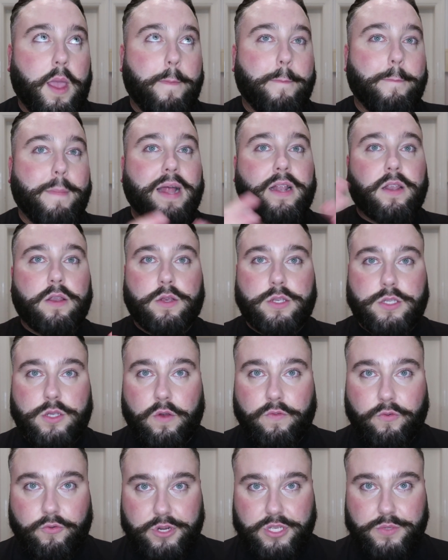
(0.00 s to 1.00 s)
the madness
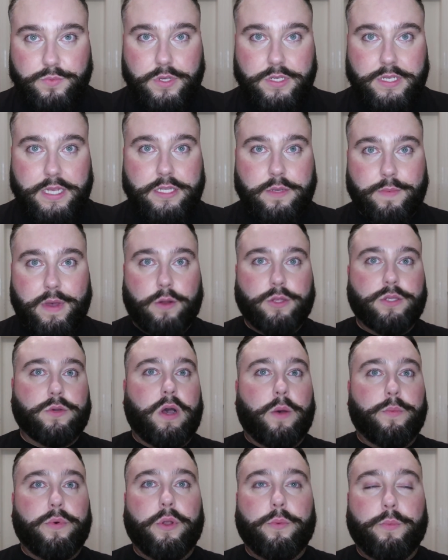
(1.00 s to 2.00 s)
of Christmas is about to
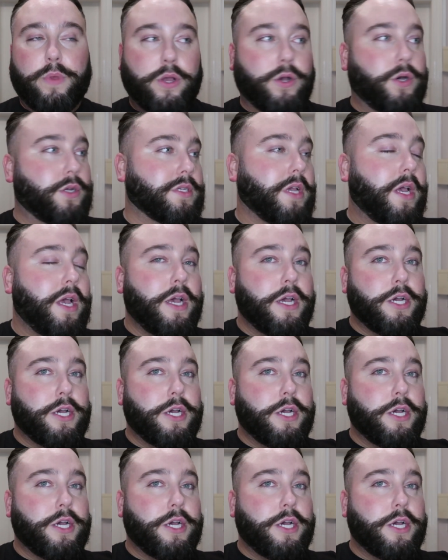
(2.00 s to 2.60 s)
happen, because